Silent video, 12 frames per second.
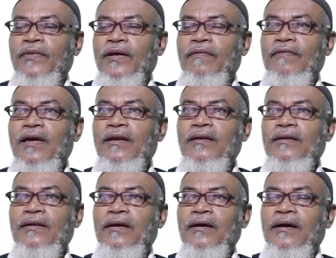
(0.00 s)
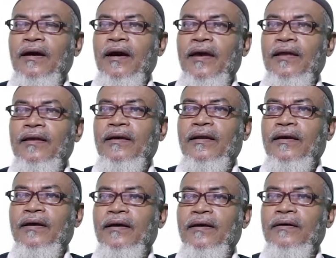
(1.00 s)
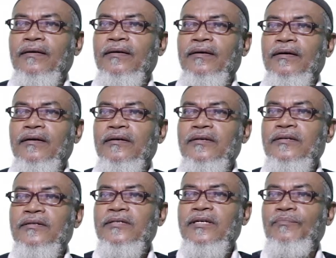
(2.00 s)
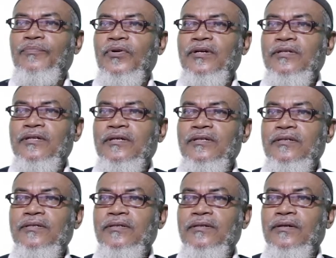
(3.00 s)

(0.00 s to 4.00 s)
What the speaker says: and then I declare some pointers.